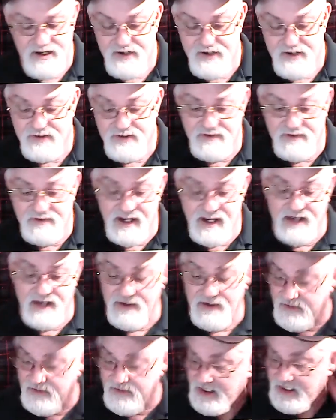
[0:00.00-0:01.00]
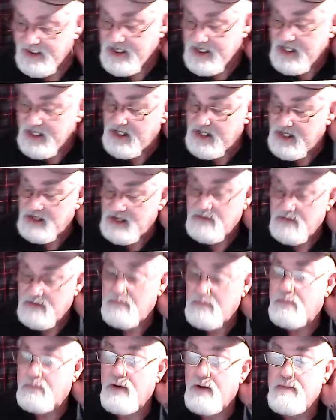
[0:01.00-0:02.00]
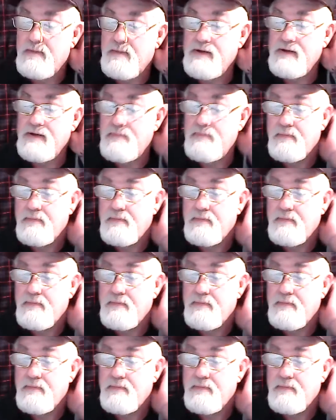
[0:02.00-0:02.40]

So yeah, probably